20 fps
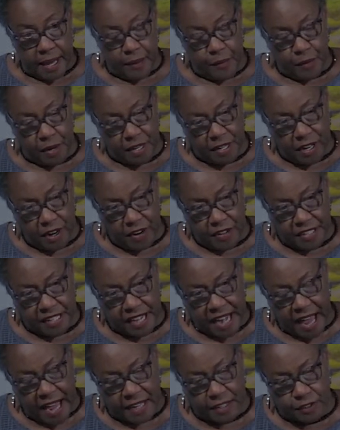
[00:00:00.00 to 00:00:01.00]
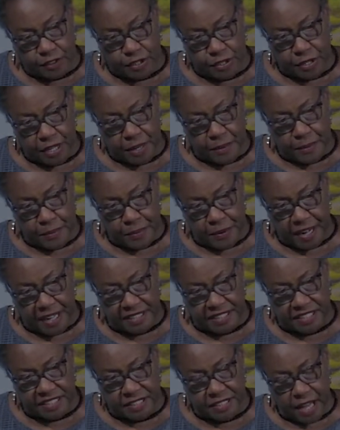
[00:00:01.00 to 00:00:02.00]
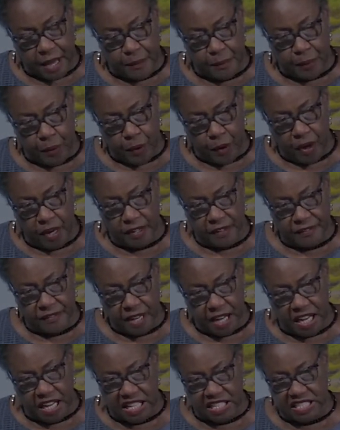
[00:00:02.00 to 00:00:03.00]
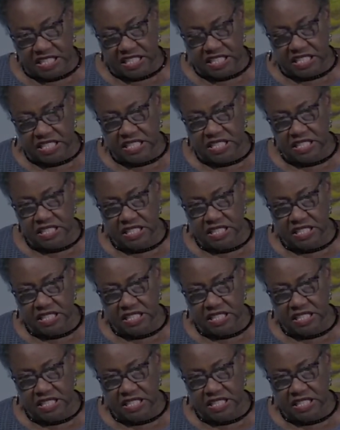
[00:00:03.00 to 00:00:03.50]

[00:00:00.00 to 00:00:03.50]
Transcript: We learning how to embrace that part of us